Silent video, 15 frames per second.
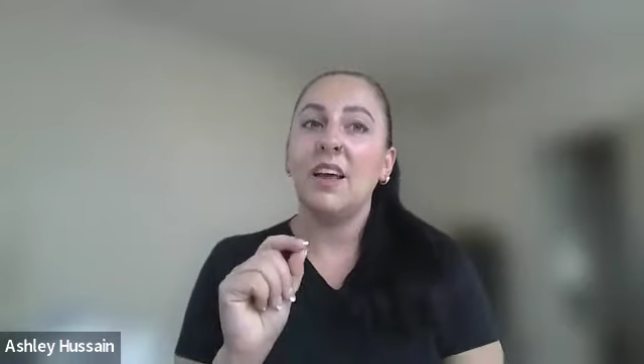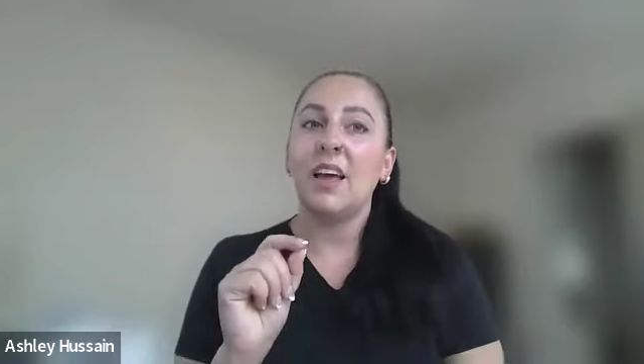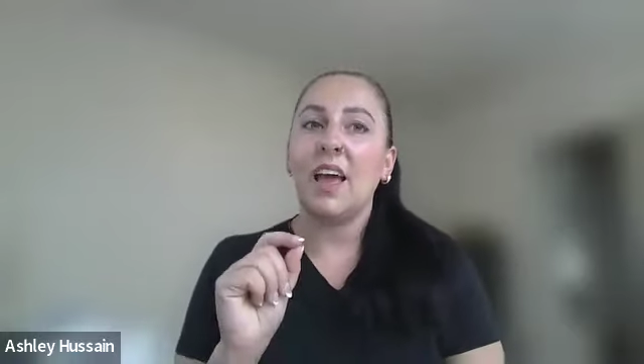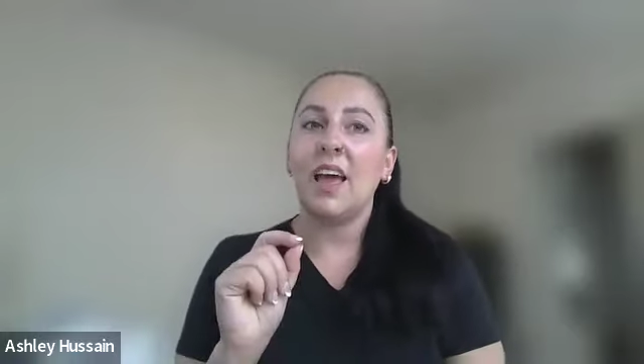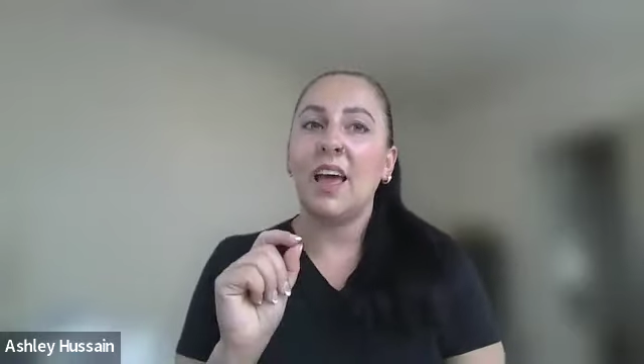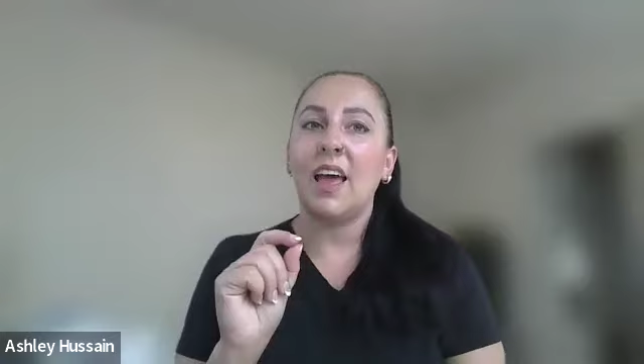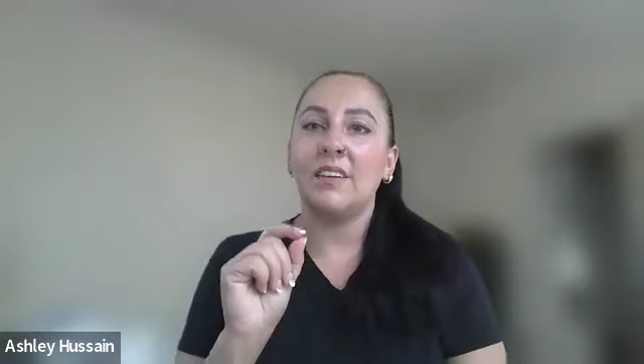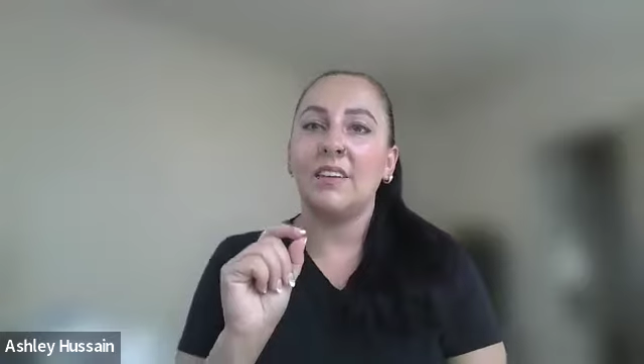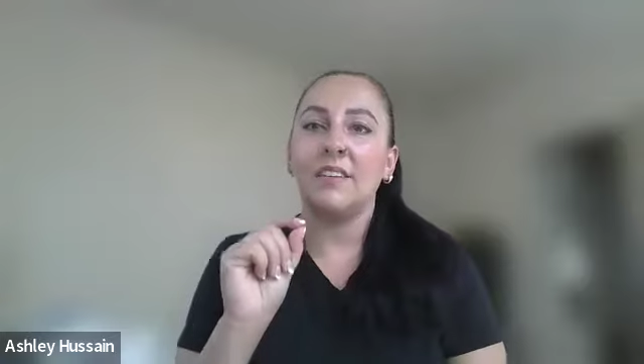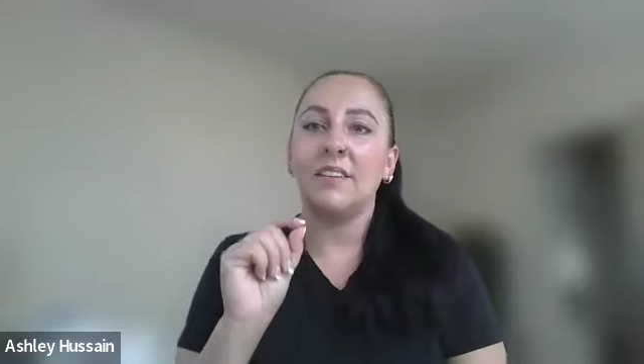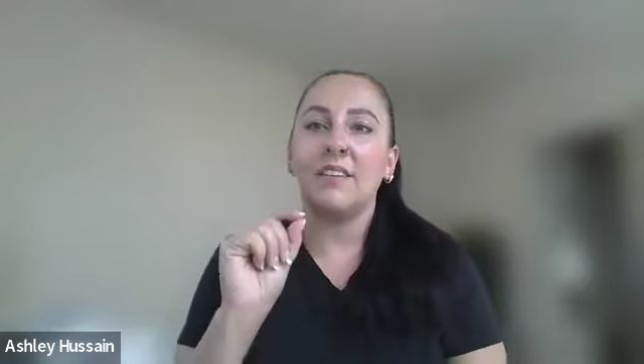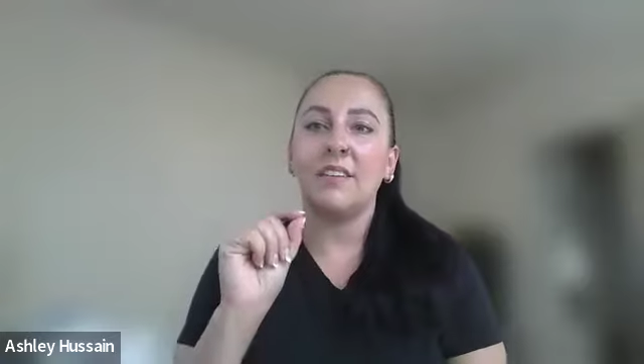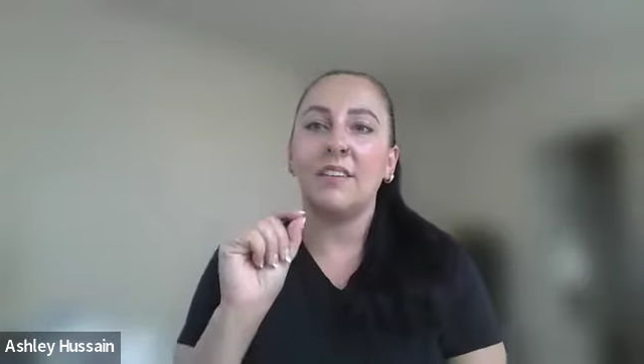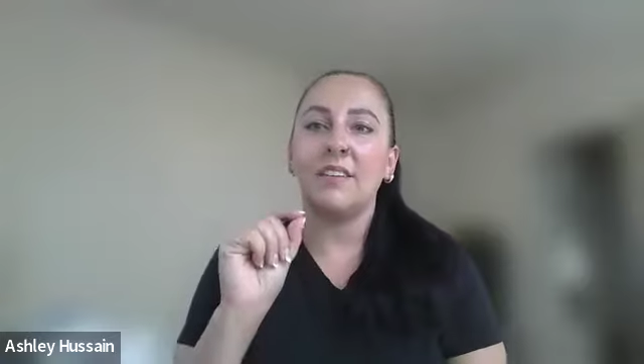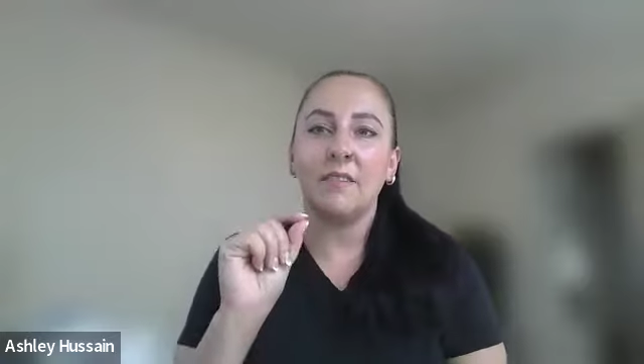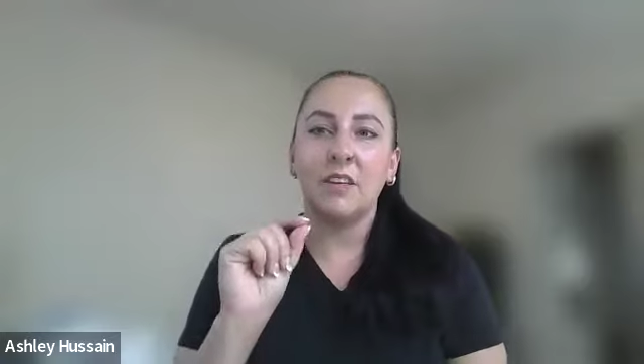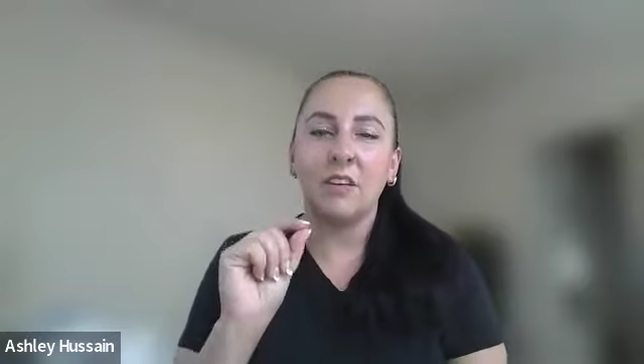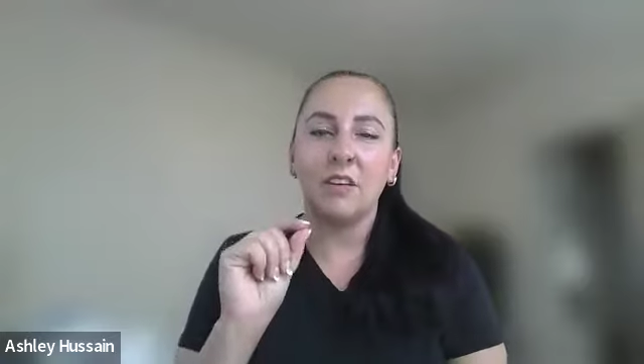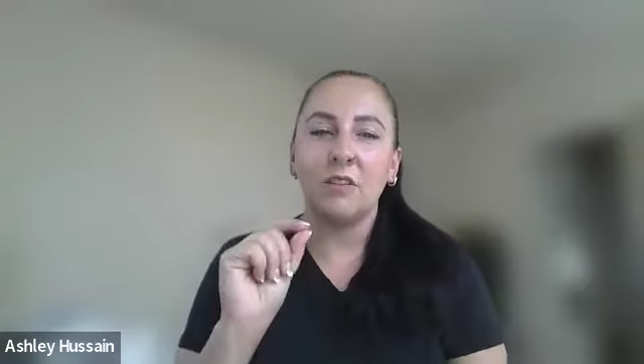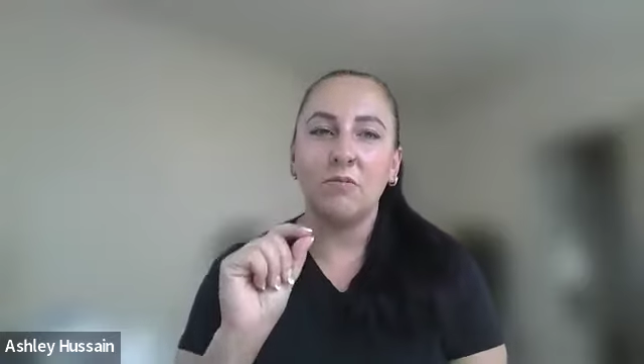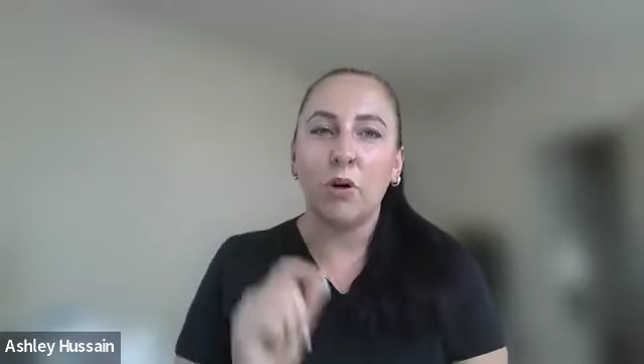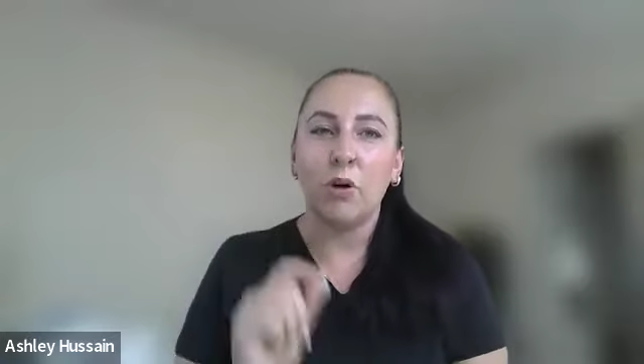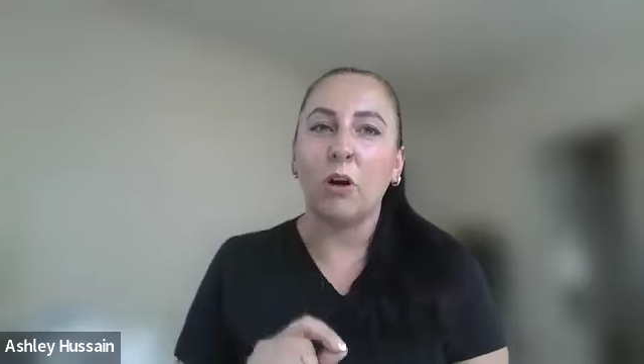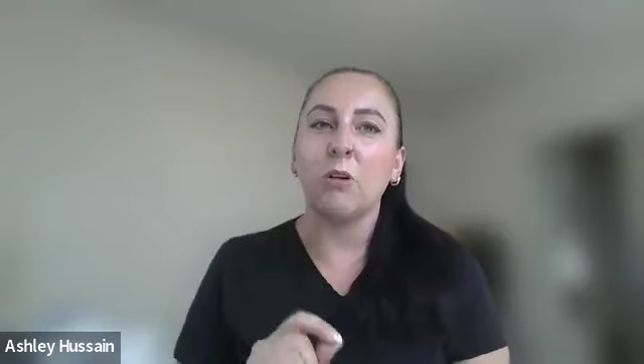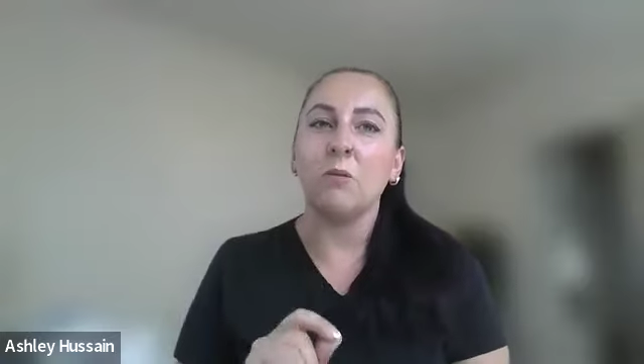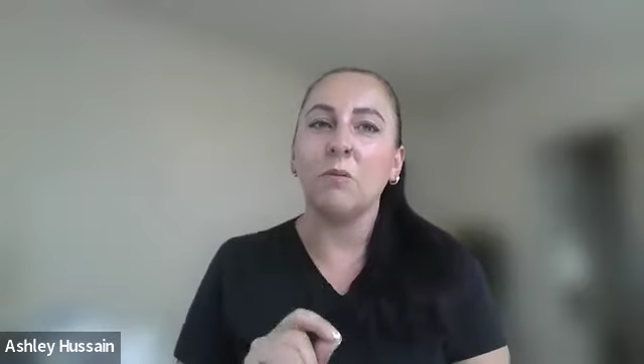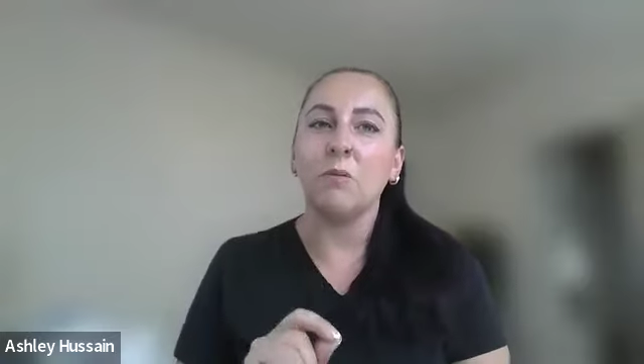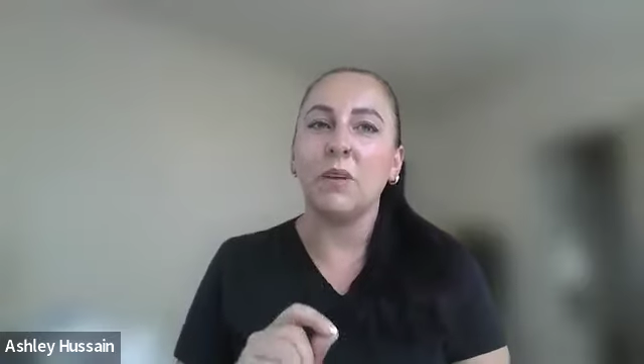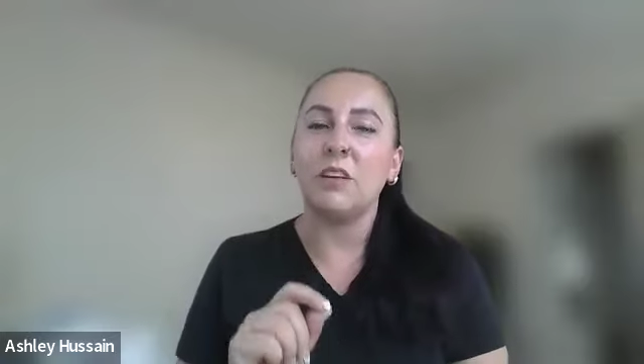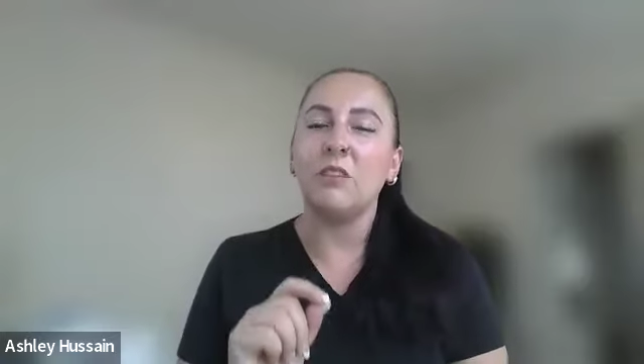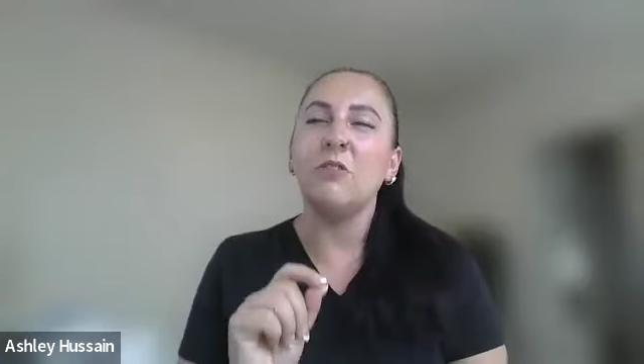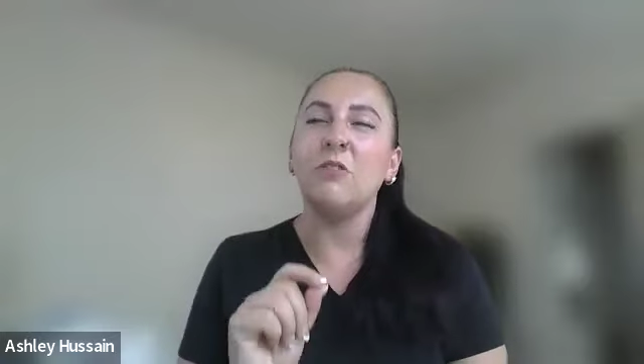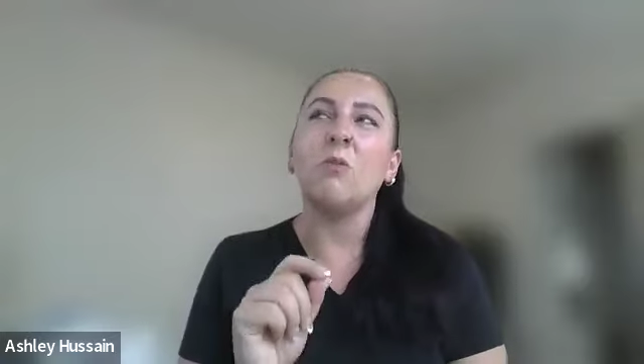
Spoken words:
degree. And you